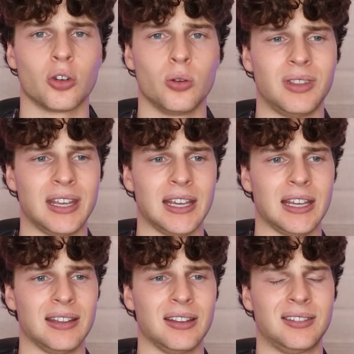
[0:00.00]
suit
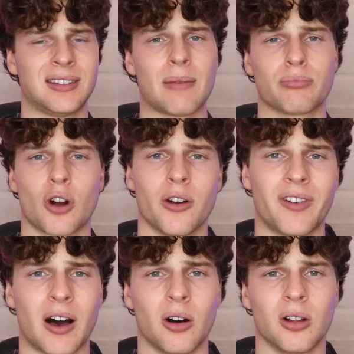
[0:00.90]
the scent
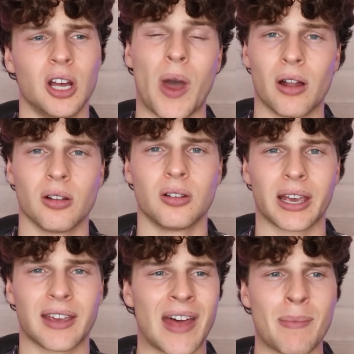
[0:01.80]
profile well,
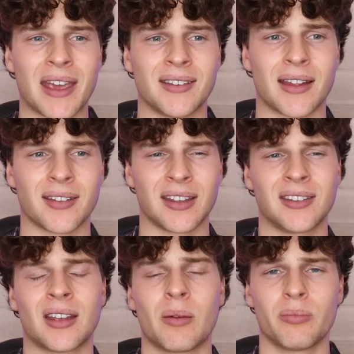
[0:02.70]
like, if that makes sense. I
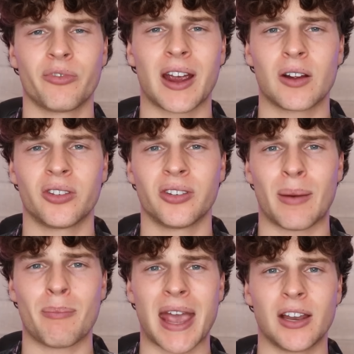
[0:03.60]
think some
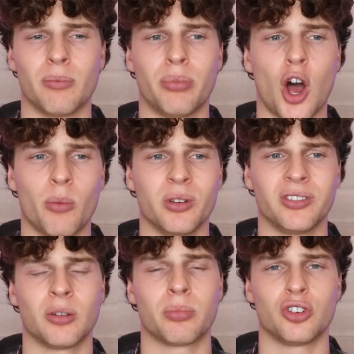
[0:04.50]
fragrances are made on
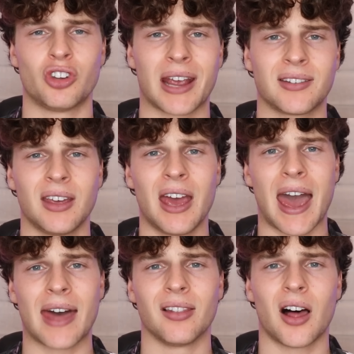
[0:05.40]
purpose to project
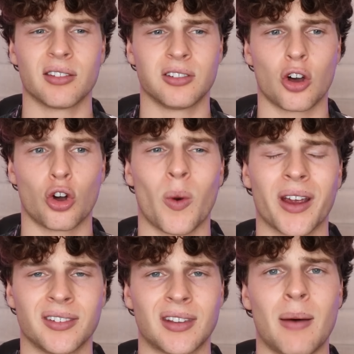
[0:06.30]
and last longer,
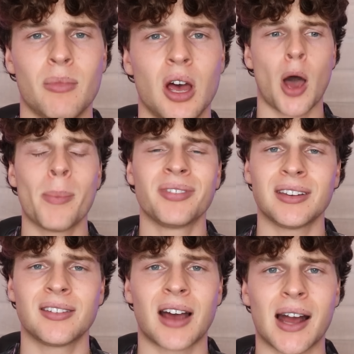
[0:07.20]
whereas some
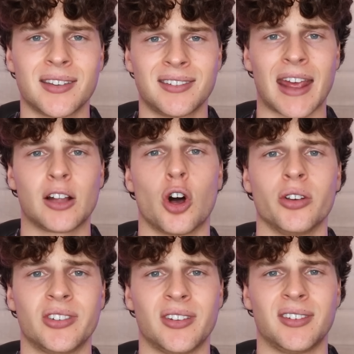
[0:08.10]
purposely designed to stay
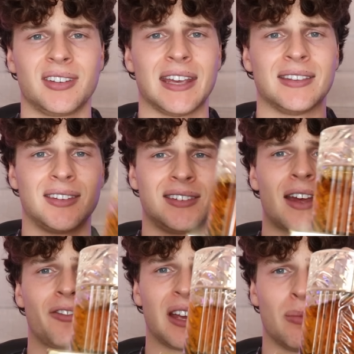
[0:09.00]
closer to the skin. This is
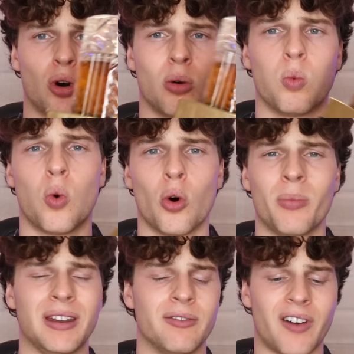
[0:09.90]
definitely a more
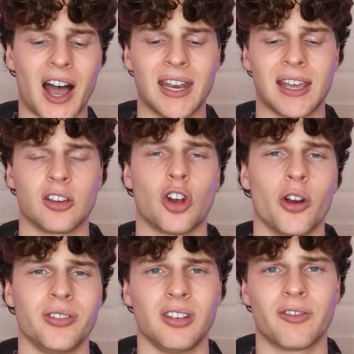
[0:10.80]
warm, inviting and
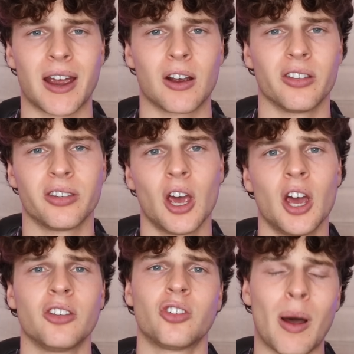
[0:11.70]
cozy fragrance,
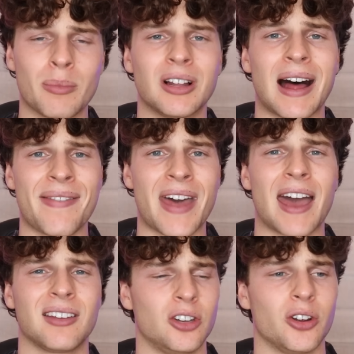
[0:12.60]
so I'm glad
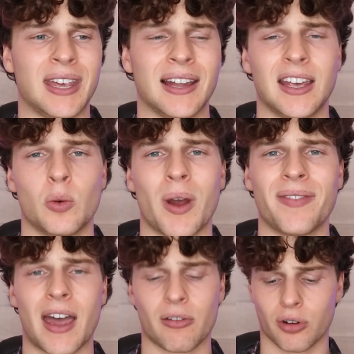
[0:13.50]
that, you know, Killian
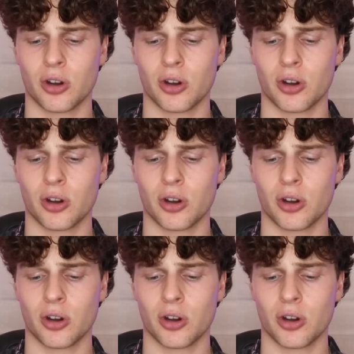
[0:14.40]
went that